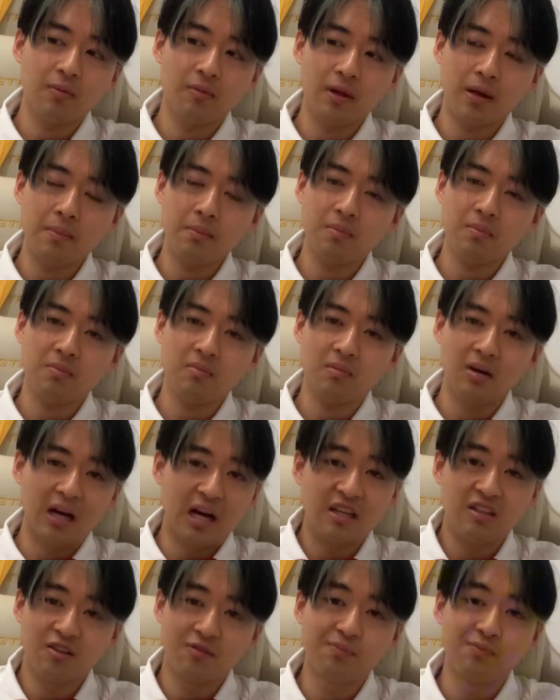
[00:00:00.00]
of them,
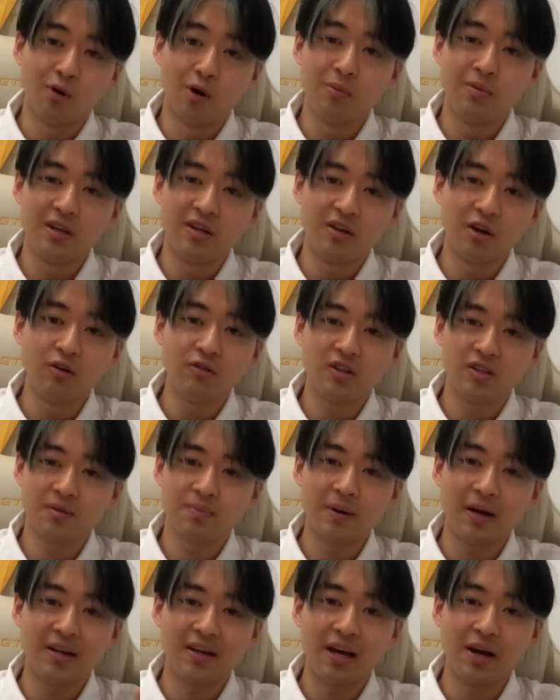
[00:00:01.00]
as you've probably noticed
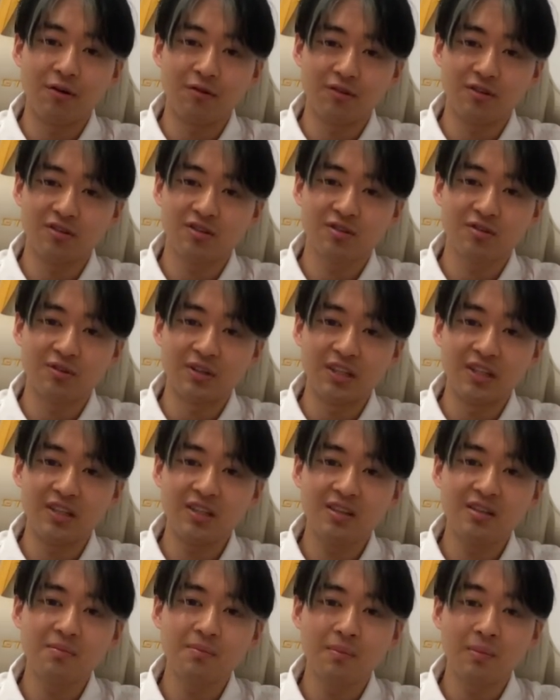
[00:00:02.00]
by now on your
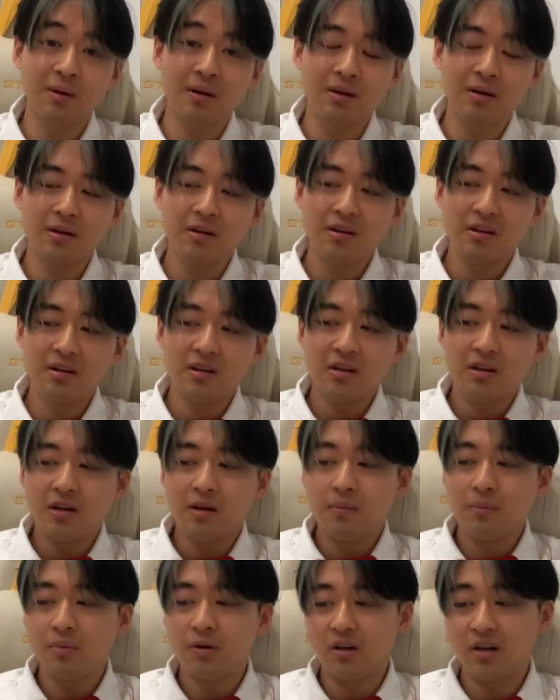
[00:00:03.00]
screen.
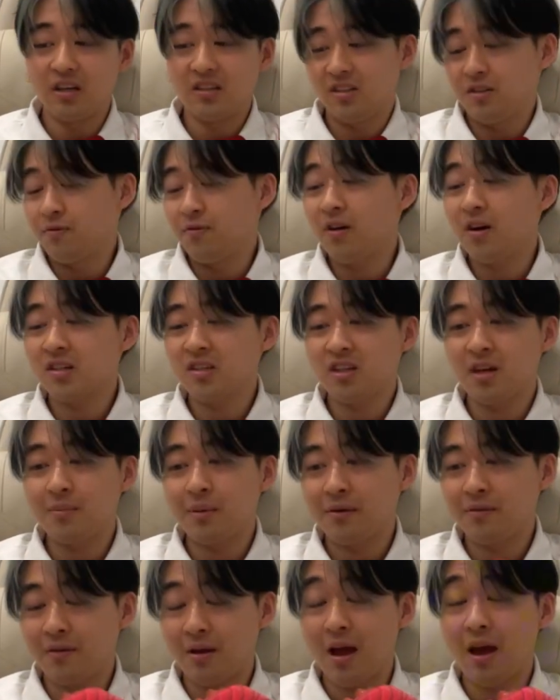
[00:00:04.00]
But it's the first time
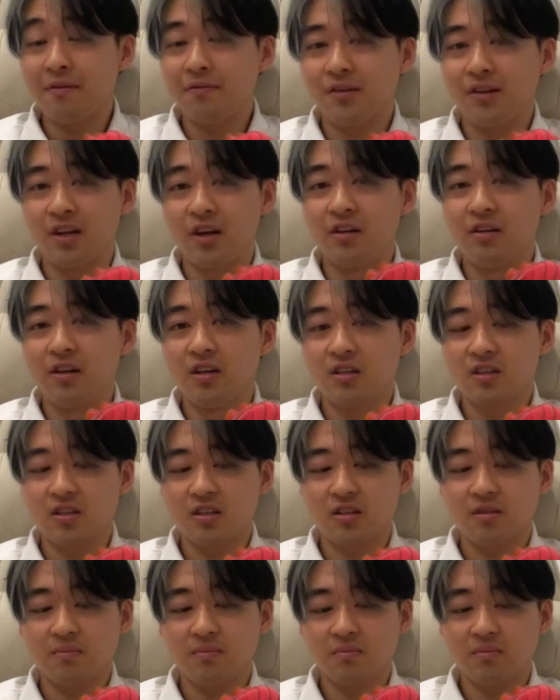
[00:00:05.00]
I've ever done this.